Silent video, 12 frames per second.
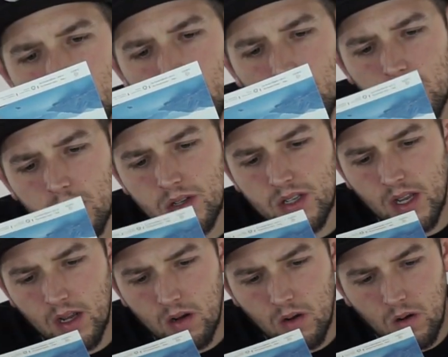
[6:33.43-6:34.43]
Double,
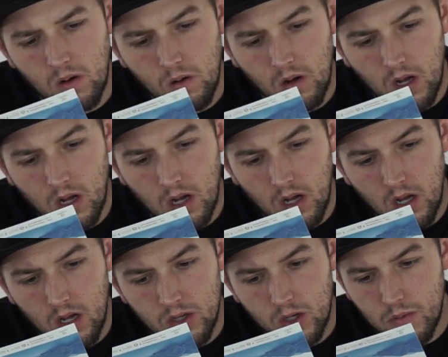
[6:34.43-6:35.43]
single,
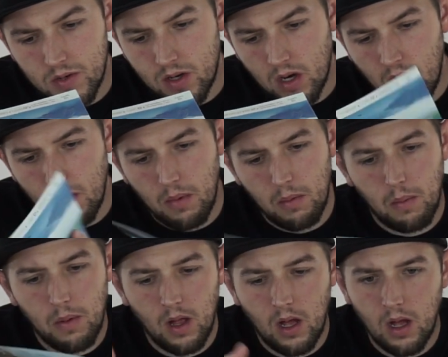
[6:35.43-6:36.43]
uh, super strong, blah blah
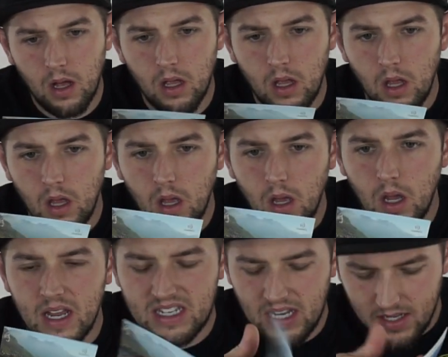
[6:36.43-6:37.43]
blah.
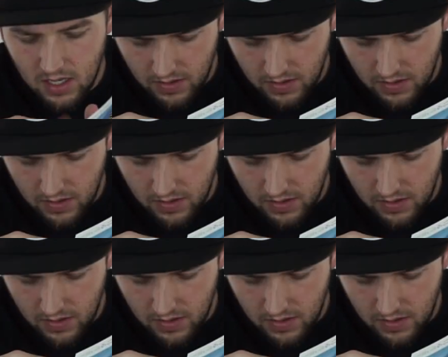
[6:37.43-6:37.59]
It says